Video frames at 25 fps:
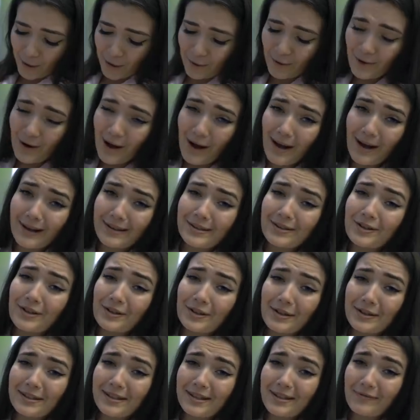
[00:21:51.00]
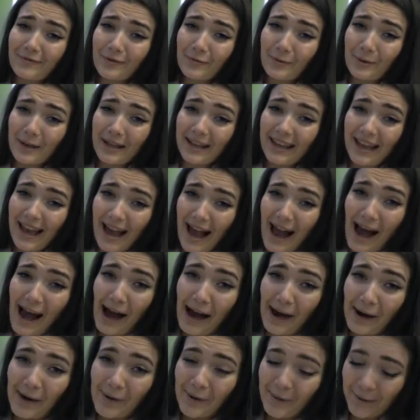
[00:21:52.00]
you guys, she doesn't even want to get
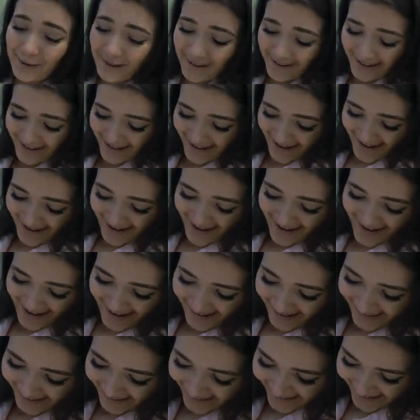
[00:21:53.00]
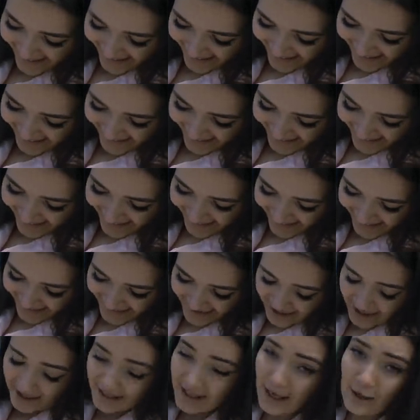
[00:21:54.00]
out. Look at her.
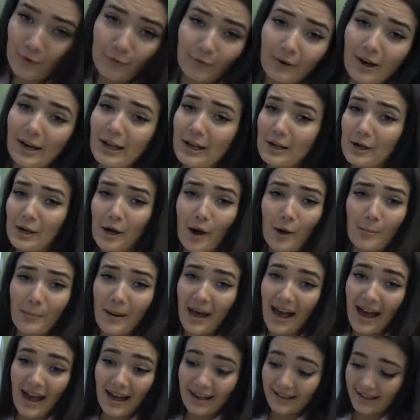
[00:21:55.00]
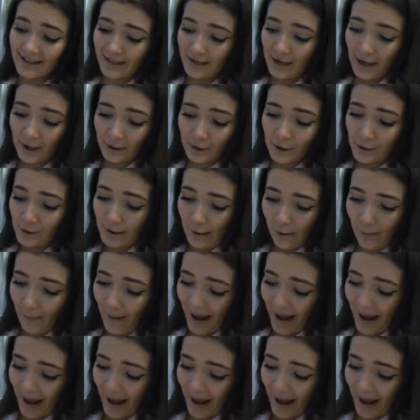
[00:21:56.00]
She's like ready to go to bed in her new little